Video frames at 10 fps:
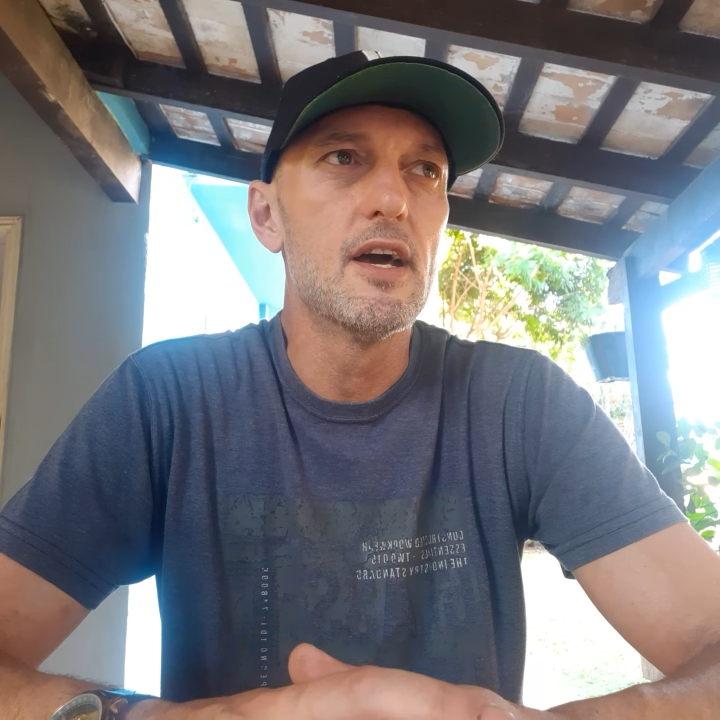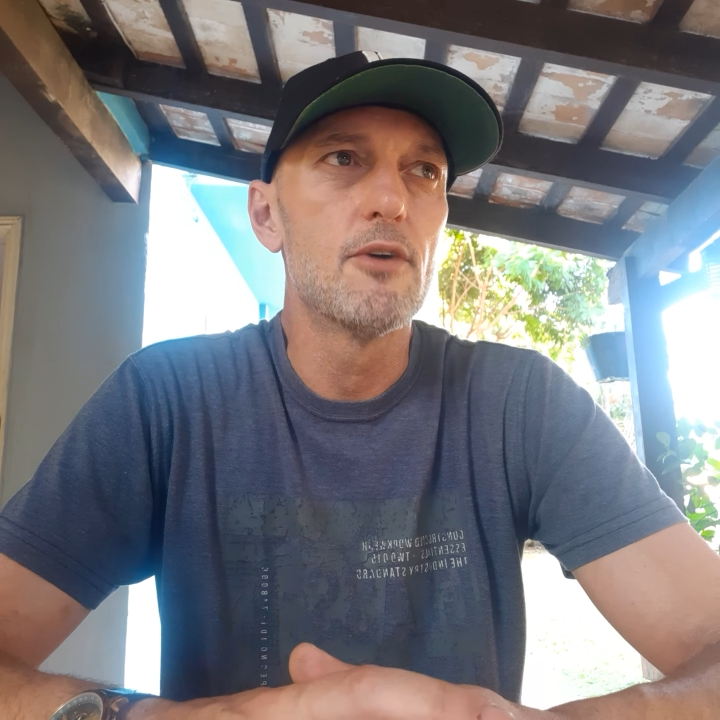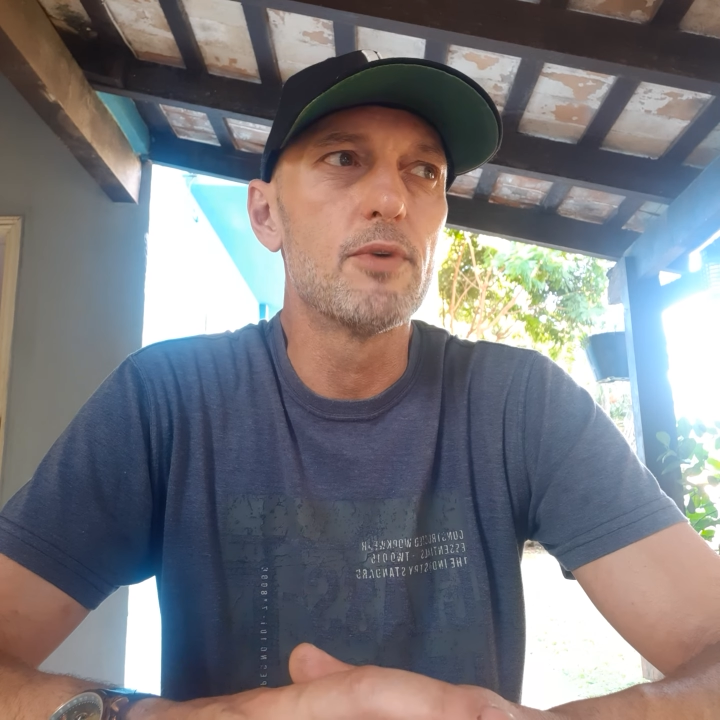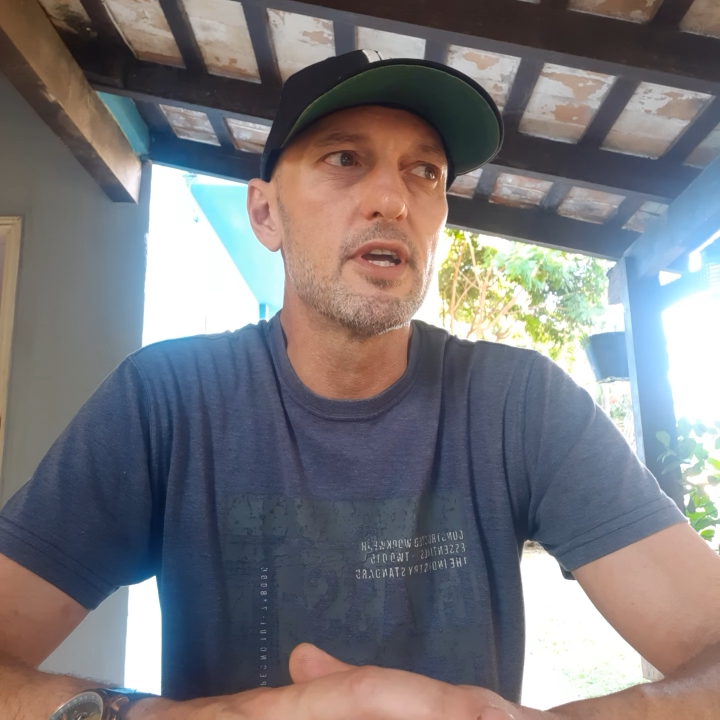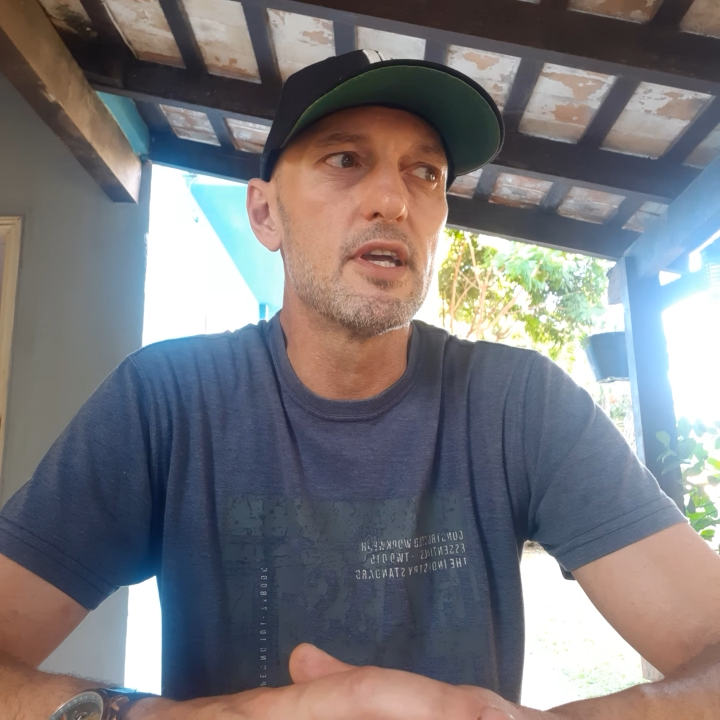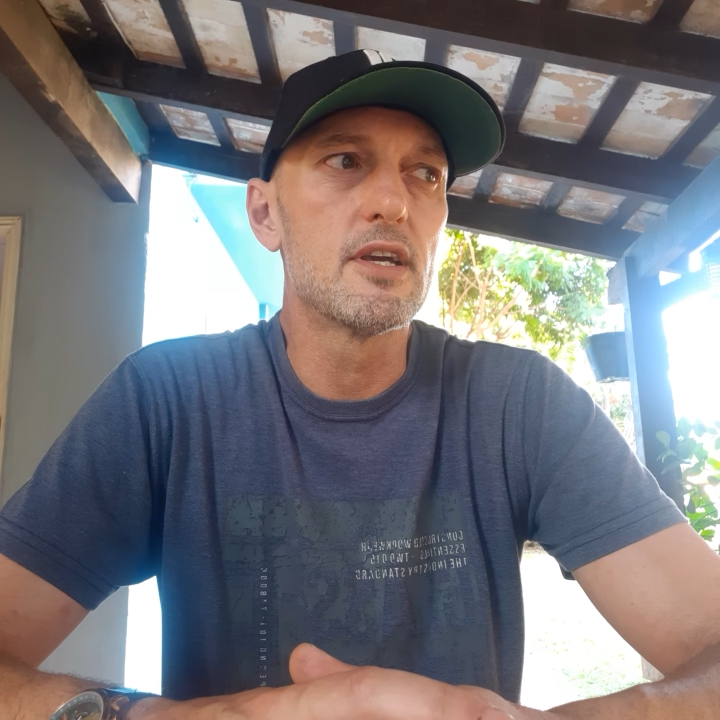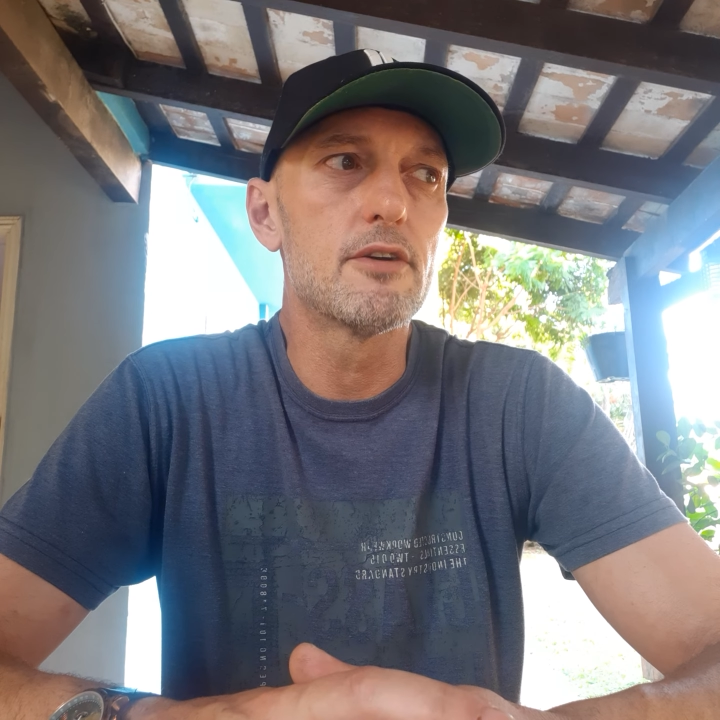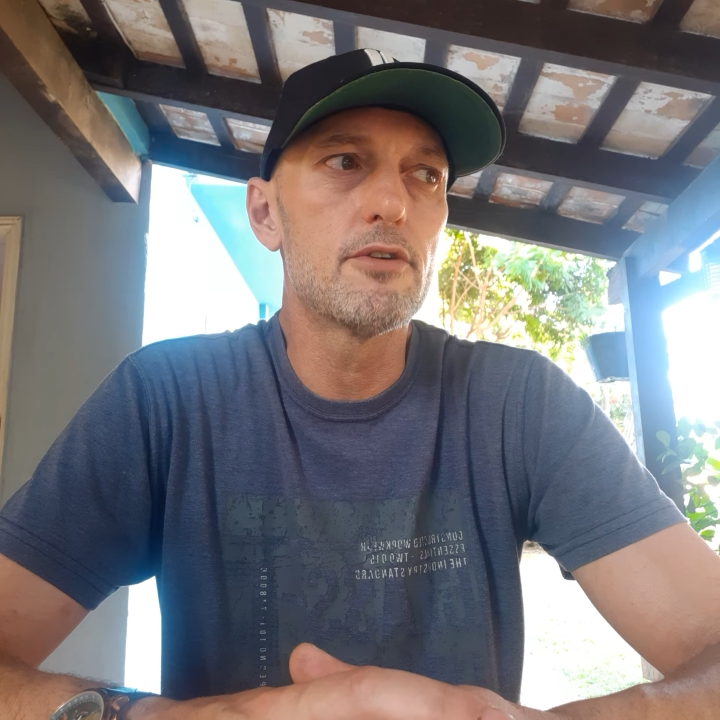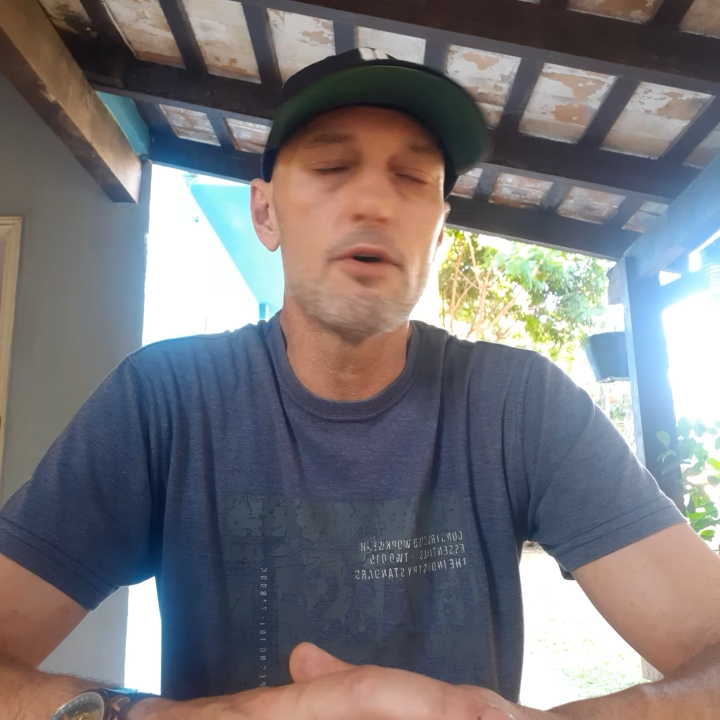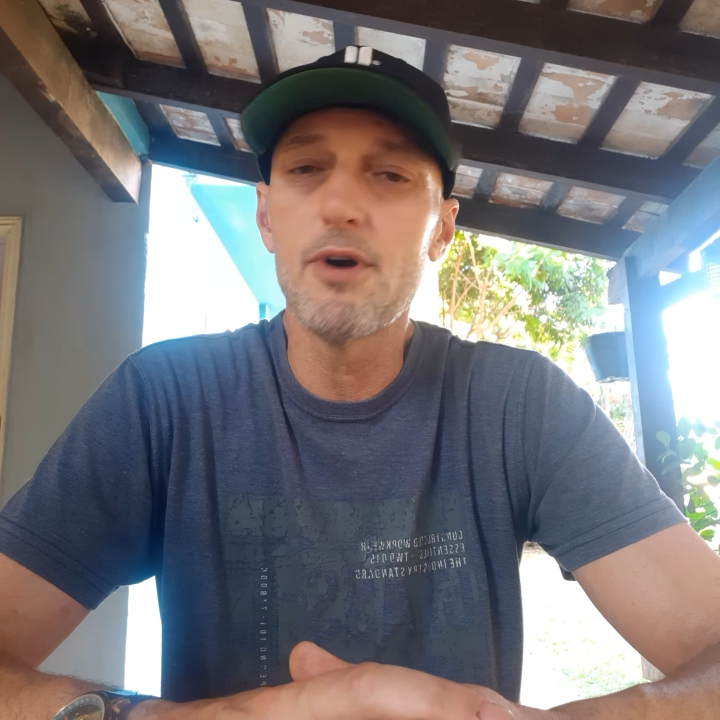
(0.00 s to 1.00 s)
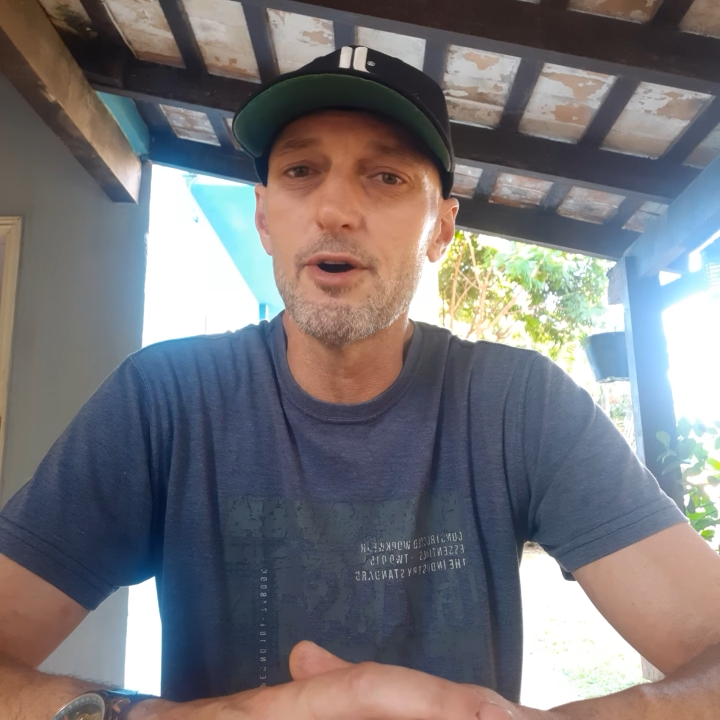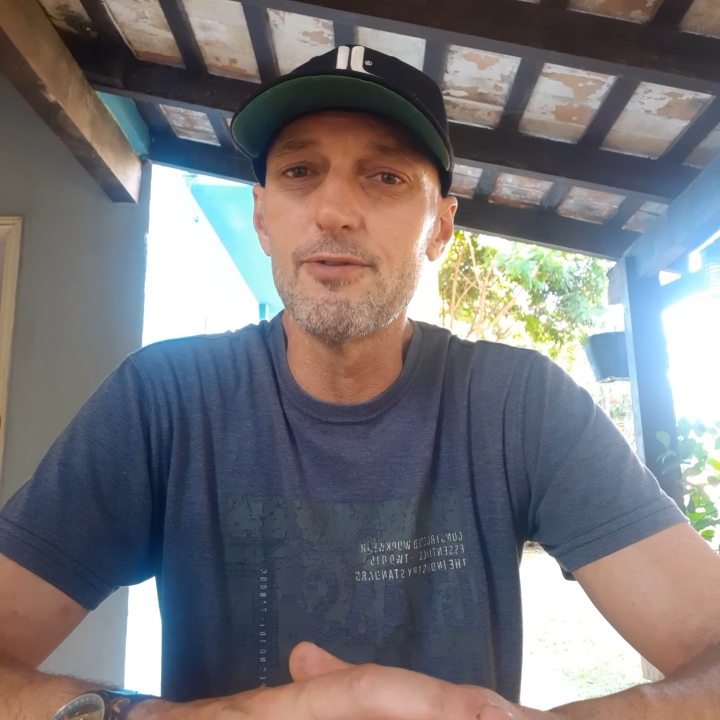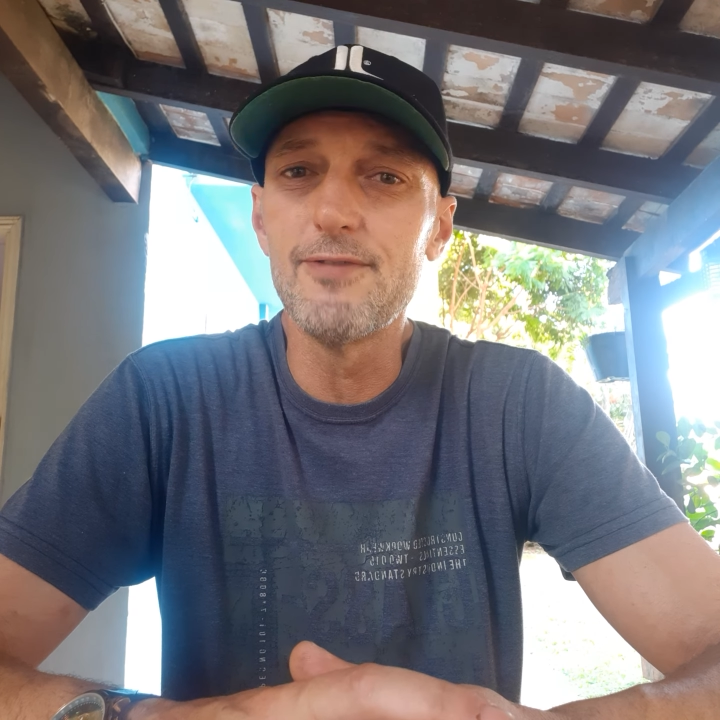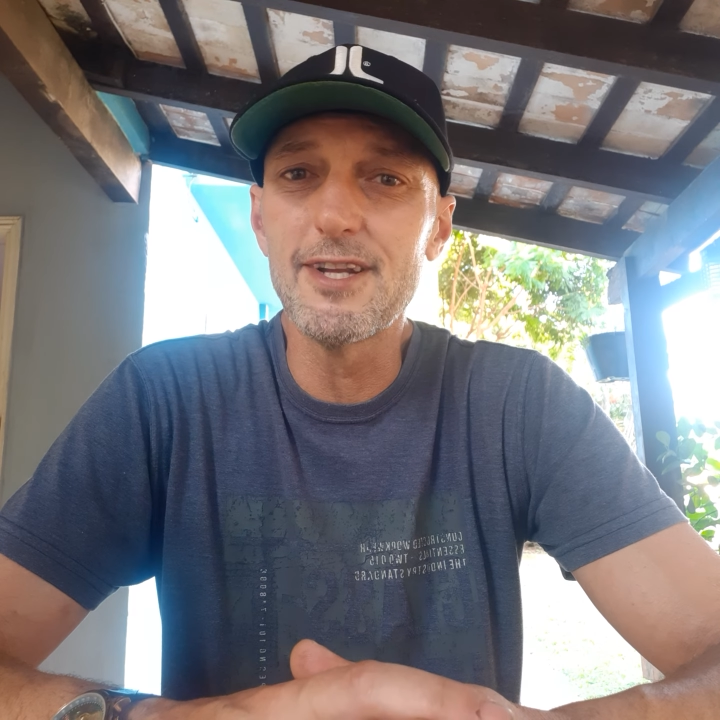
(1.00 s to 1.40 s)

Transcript: We grow our own